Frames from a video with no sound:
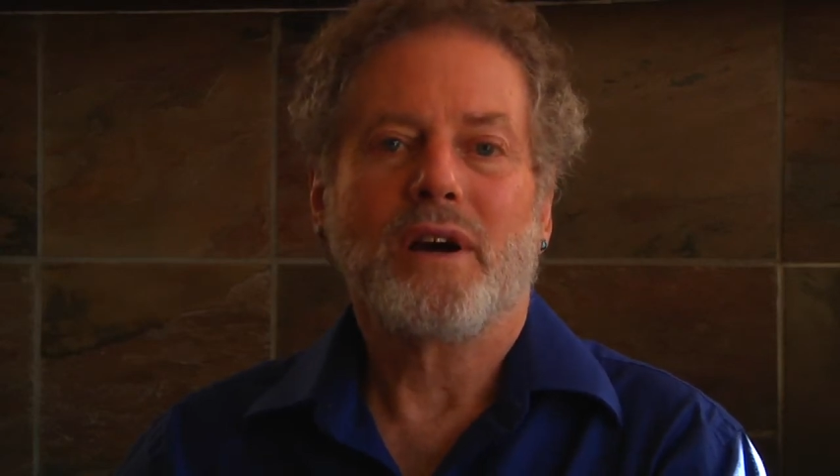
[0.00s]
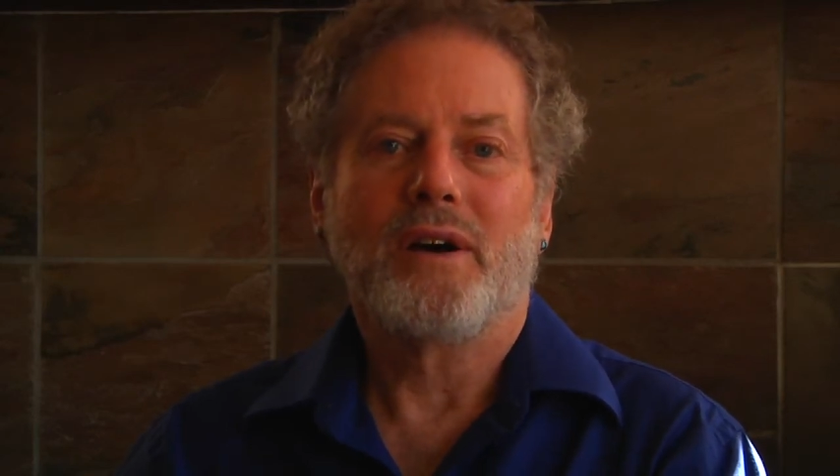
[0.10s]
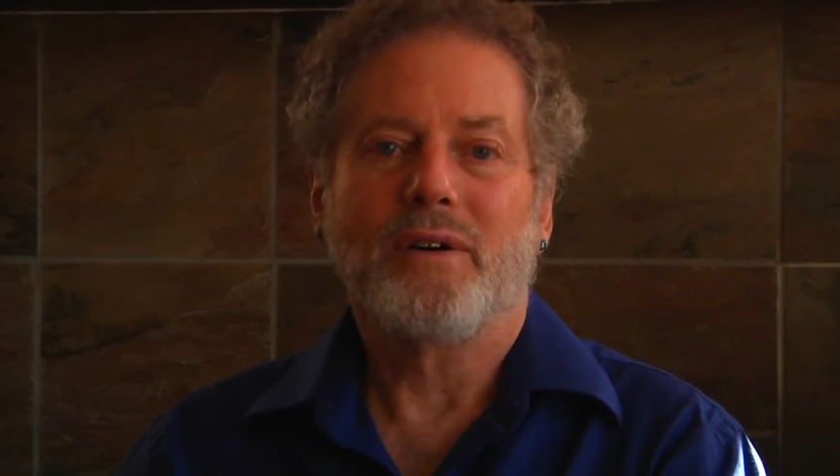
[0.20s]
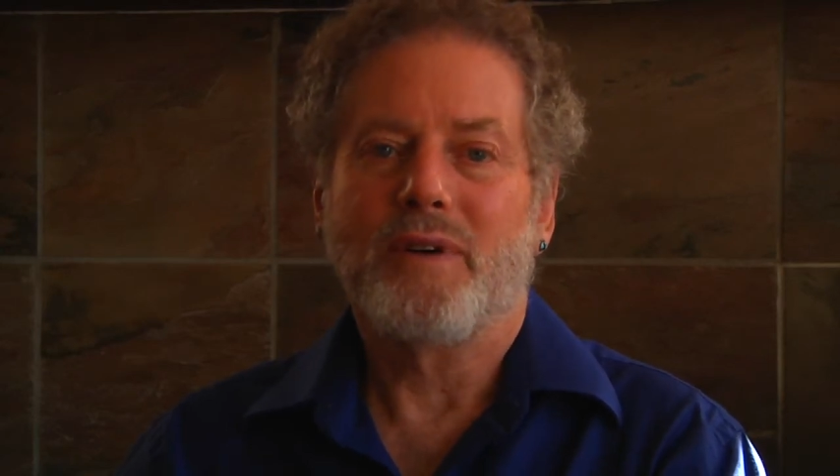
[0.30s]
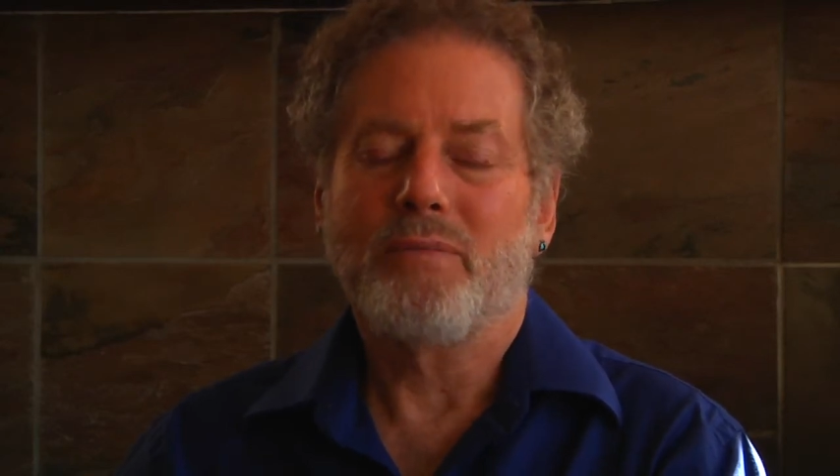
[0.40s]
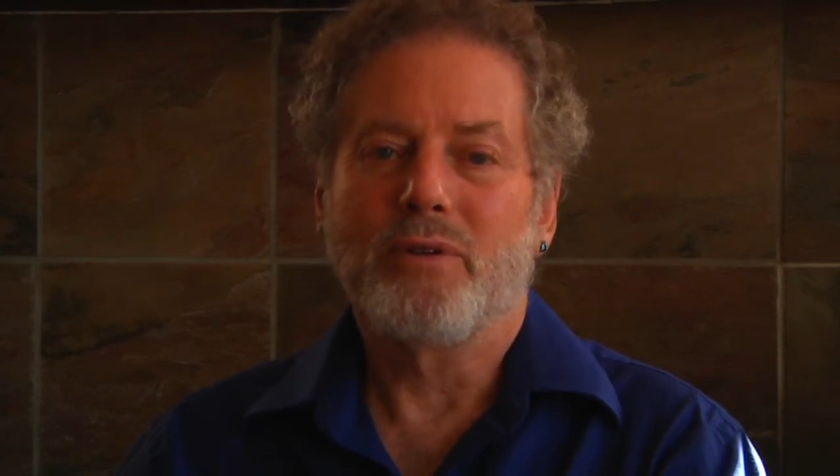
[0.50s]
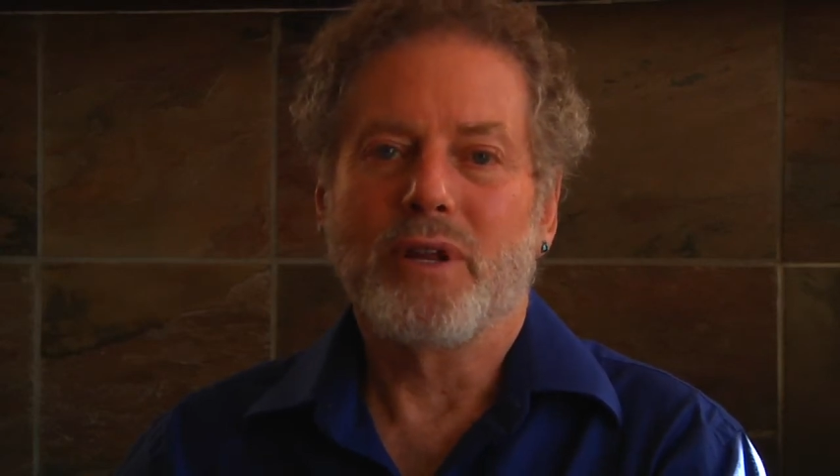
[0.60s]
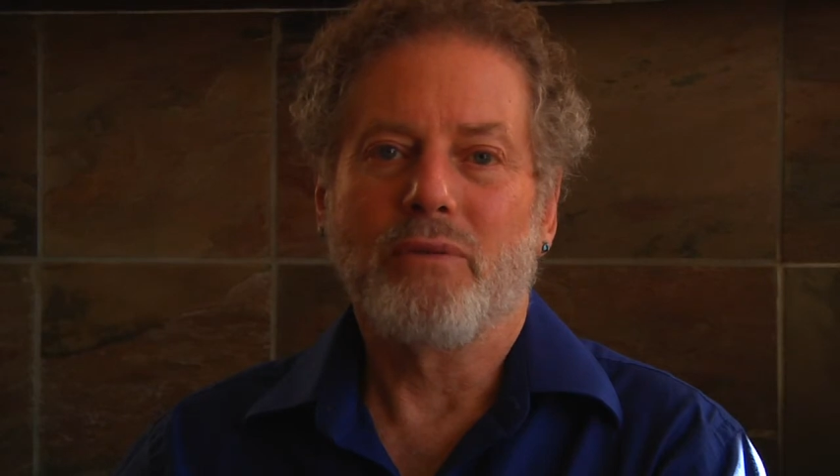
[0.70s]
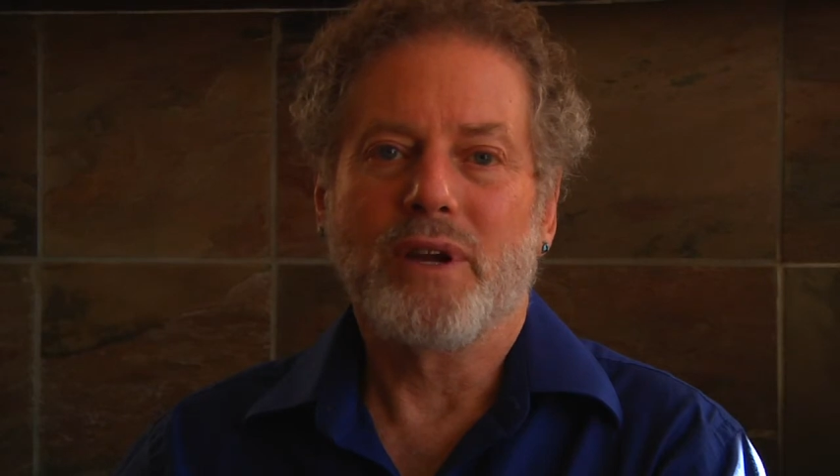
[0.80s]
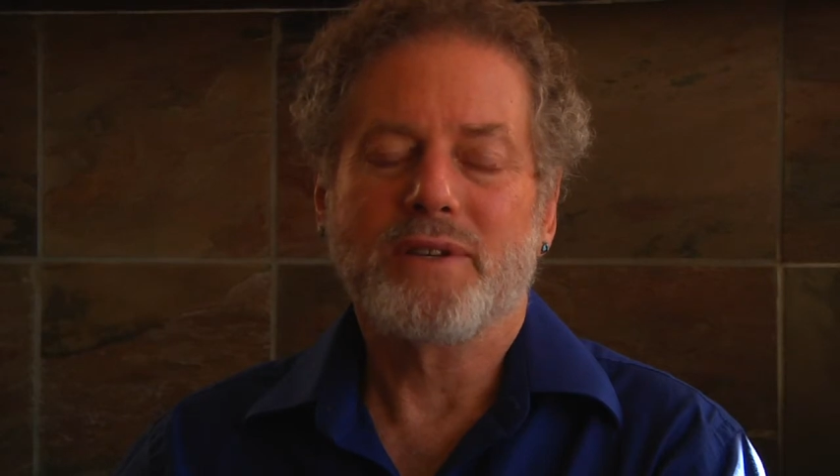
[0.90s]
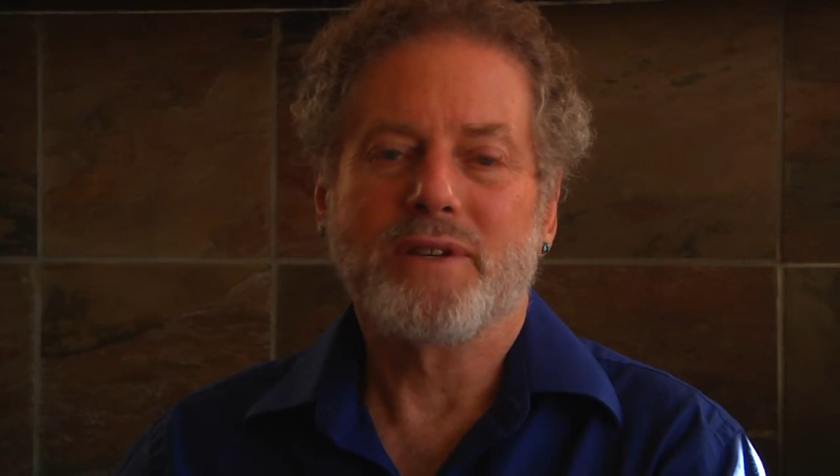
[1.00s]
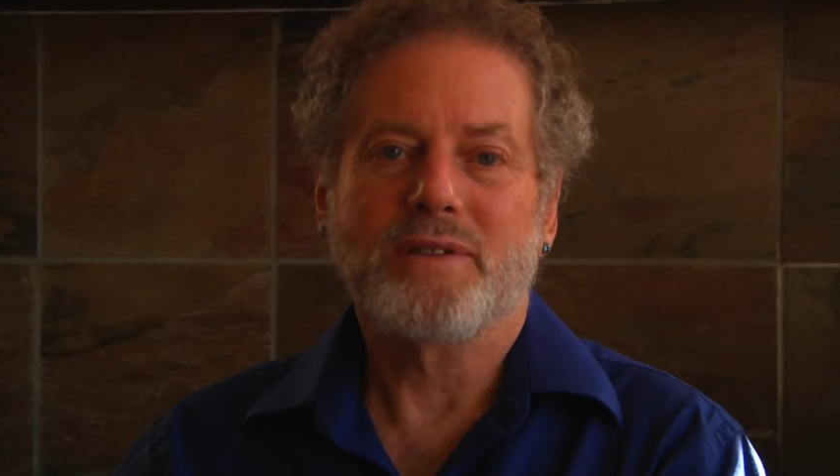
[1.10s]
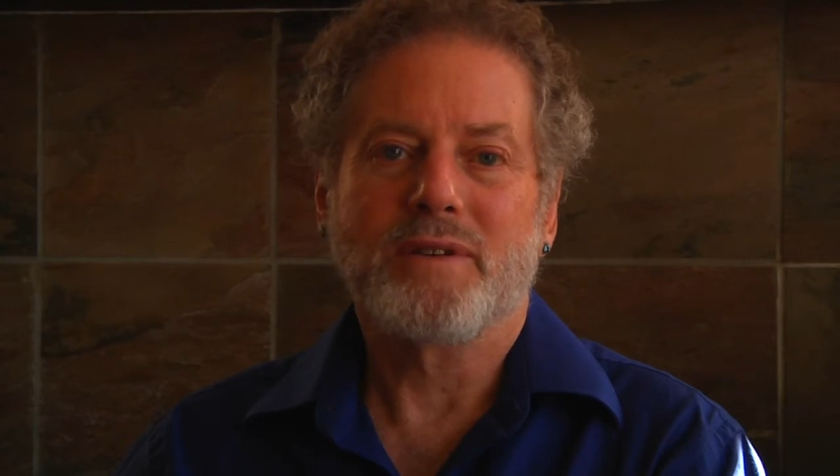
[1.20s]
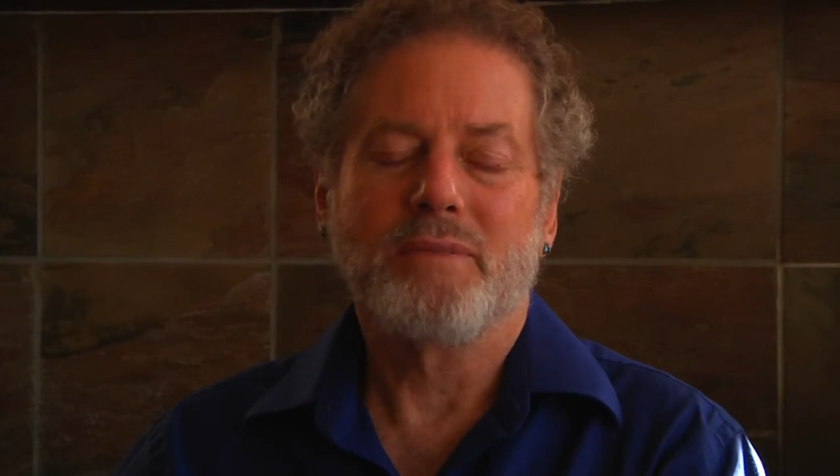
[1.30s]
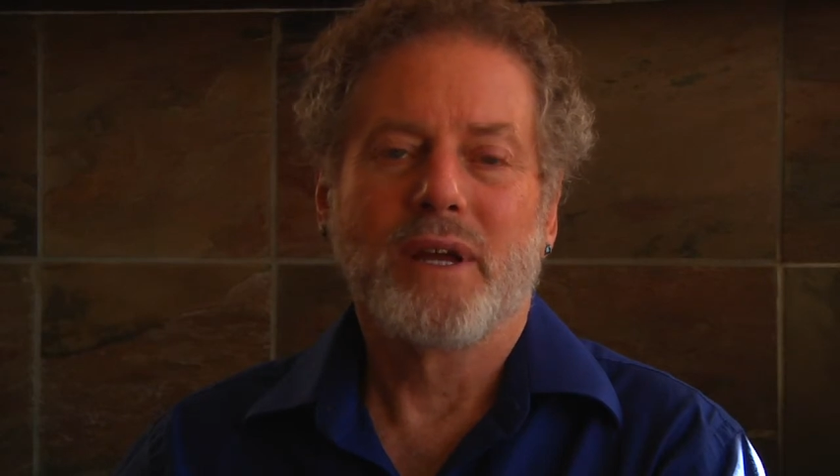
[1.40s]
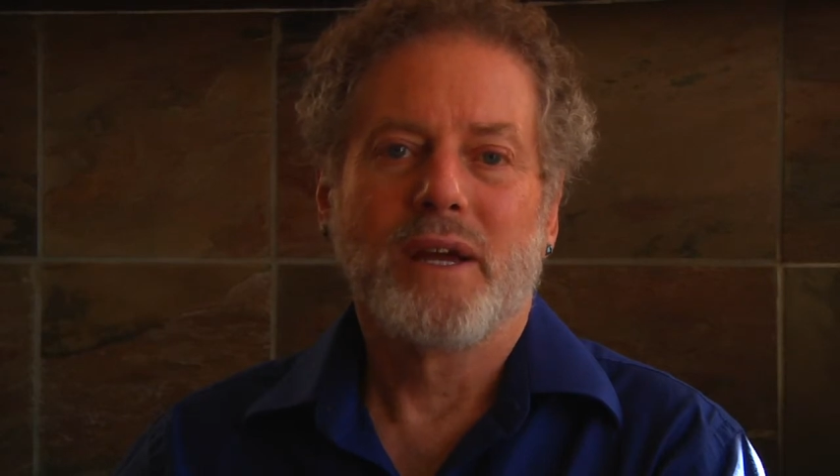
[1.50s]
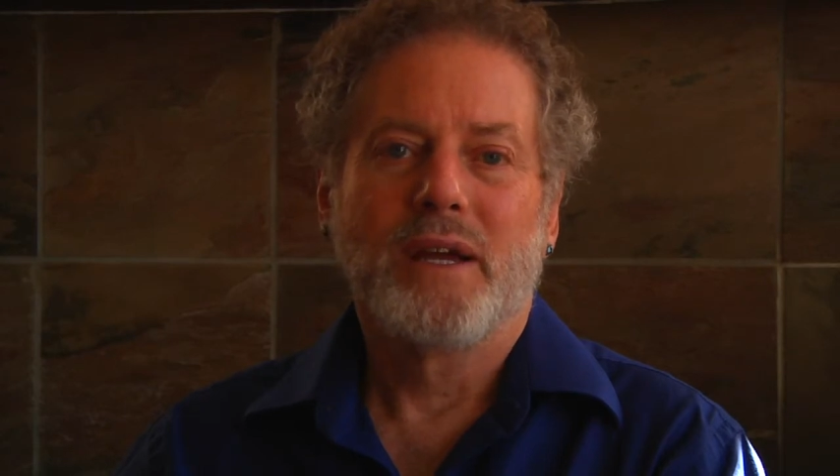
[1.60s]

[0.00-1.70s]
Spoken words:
of Uprooting Racism